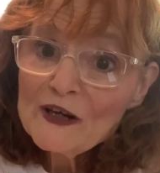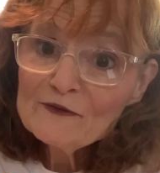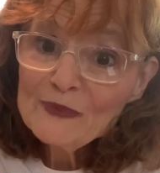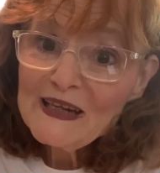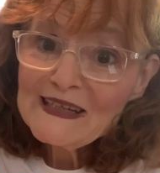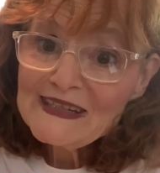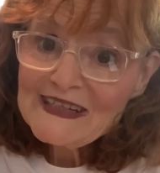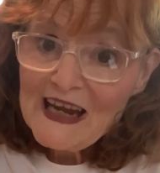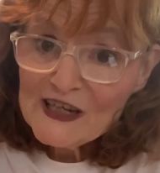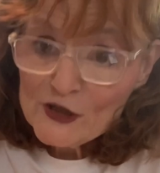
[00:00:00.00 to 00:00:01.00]
of being
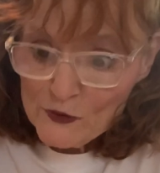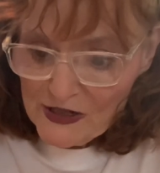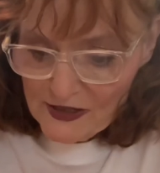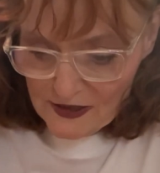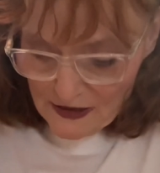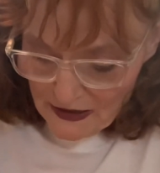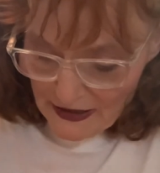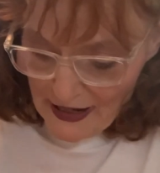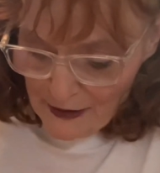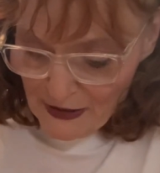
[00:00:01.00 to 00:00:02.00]
dangerous.
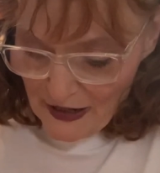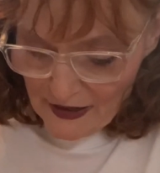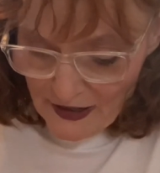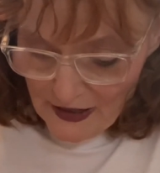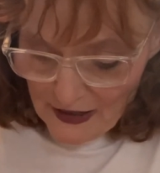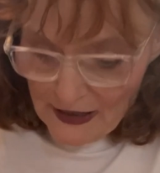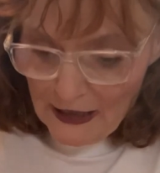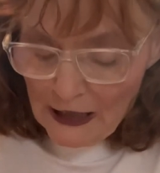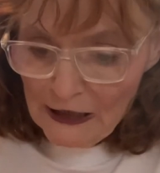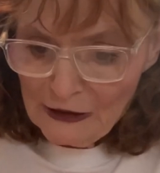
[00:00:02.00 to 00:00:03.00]
Okay.
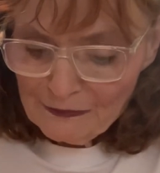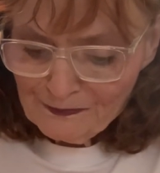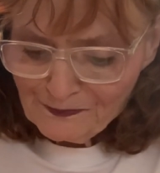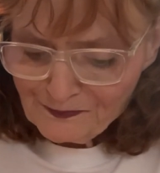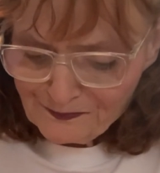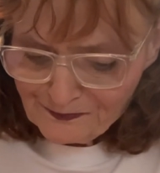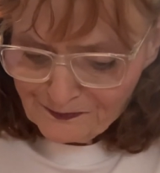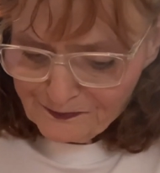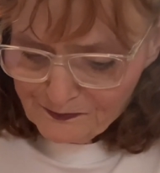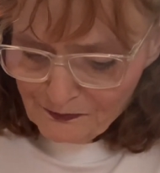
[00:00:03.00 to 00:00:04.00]
I
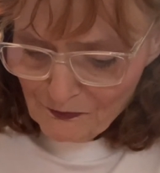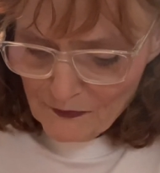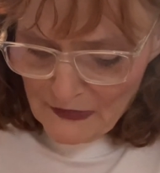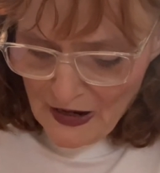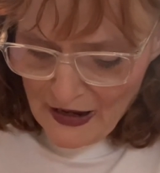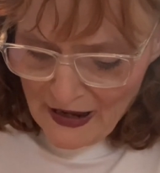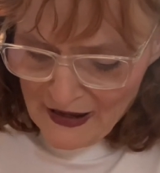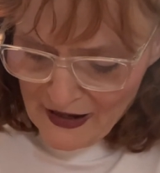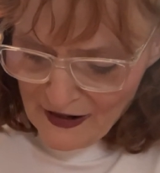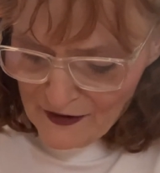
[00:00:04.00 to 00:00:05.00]

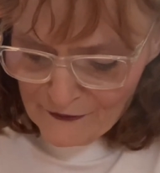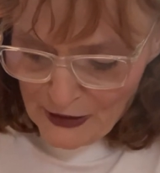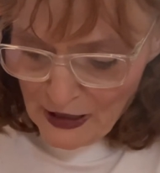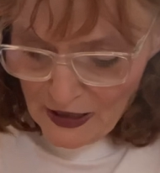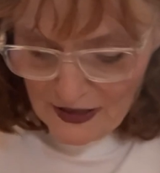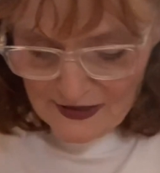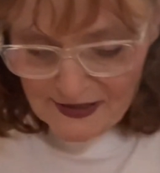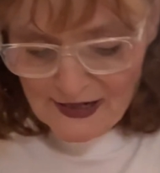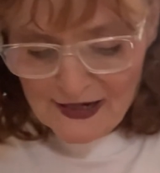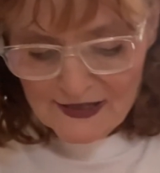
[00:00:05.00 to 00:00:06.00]
have
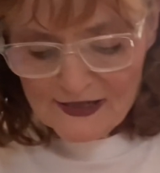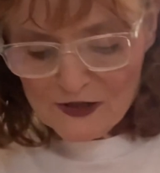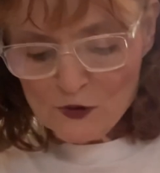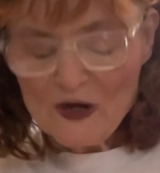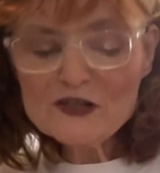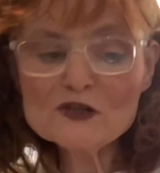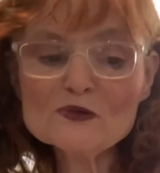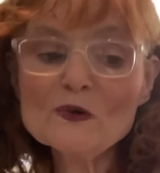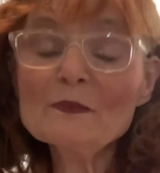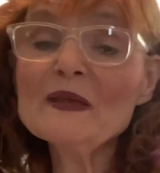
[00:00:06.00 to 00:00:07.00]
seen situations
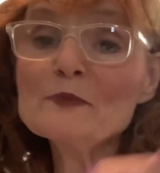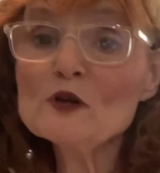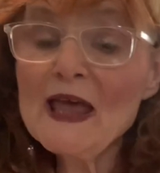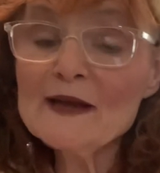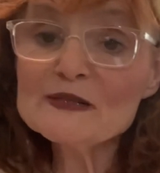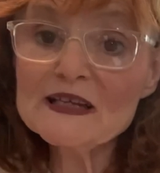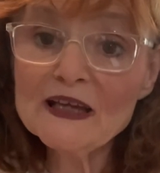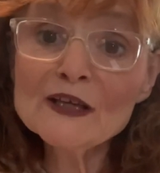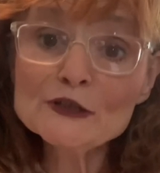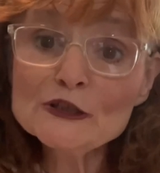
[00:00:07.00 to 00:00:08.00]
where people came
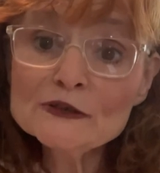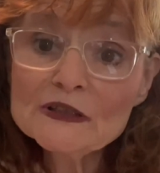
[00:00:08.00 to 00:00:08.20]
together,